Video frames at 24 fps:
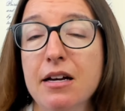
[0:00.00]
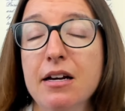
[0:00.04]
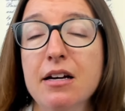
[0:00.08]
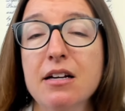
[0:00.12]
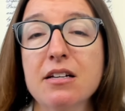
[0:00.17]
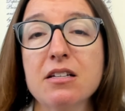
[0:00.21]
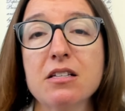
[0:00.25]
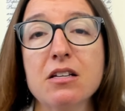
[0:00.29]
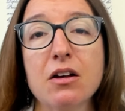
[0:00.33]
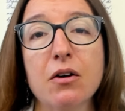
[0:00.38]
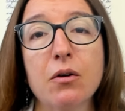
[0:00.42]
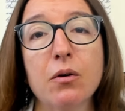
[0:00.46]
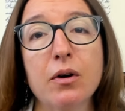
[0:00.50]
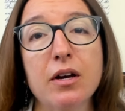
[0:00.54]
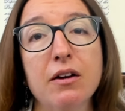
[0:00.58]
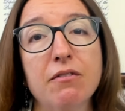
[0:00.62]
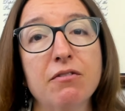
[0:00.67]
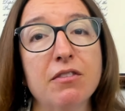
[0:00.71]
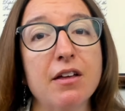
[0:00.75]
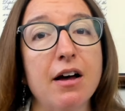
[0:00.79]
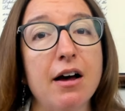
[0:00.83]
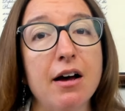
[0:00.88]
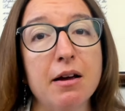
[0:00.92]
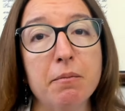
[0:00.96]
So if
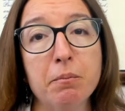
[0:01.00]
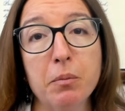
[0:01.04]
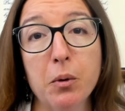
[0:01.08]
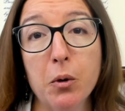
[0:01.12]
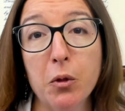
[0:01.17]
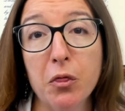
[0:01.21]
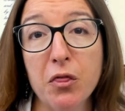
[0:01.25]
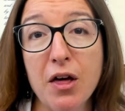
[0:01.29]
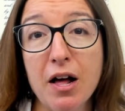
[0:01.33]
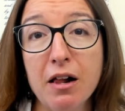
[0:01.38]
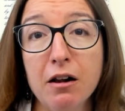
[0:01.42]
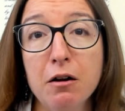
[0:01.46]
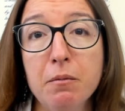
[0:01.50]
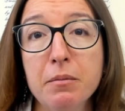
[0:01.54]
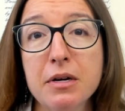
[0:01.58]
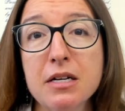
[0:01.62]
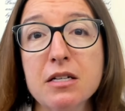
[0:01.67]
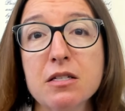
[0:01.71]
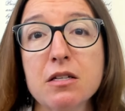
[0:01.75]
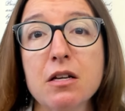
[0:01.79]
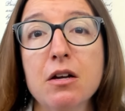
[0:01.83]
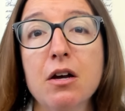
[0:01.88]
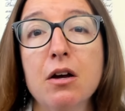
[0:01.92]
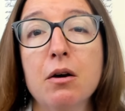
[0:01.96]
the hypothalamus